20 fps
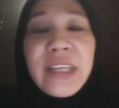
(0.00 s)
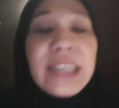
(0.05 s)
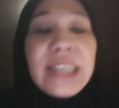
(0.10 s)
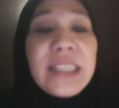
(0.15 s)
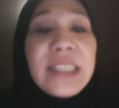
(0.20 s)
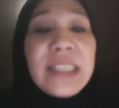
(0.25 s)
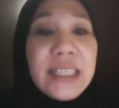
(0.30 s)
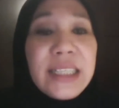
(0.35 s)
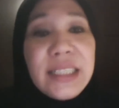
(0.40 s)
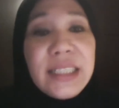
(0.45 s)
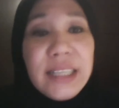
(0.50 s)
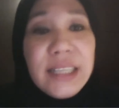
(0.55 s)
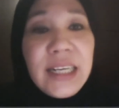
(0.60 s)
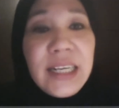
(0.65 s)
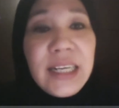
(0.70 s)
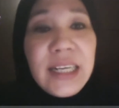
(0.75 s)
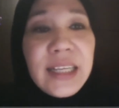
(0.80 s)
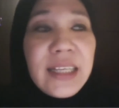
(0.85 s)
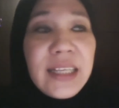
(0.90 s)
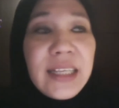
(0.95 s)
abandoned,
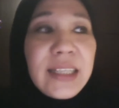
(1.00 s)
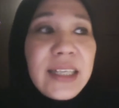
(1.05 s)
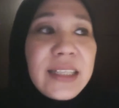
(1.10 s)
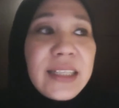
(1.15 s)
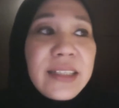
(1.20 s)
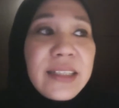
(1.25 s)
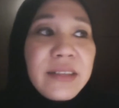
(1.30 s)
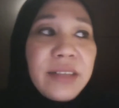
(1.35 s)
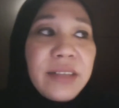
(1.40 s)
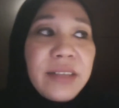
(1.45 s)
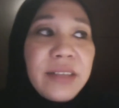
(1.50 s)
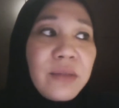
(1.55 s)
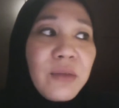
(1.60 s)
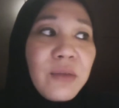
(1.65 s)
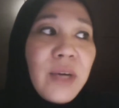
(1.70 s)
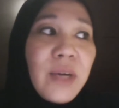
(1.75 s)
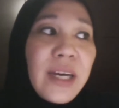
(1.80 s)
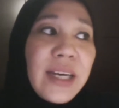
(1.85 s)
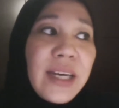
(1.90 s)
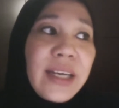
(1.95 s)
and I think that's the reason
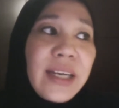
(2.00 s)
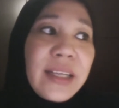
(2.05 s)
why